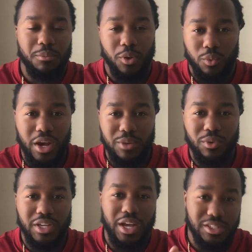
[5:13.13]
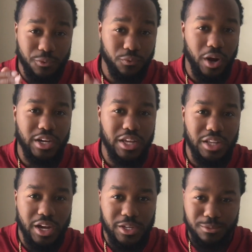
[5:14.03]
it was in,
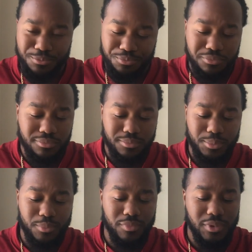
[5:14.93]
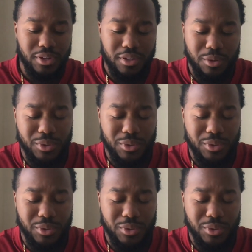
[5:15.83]
I want to say the first quarter.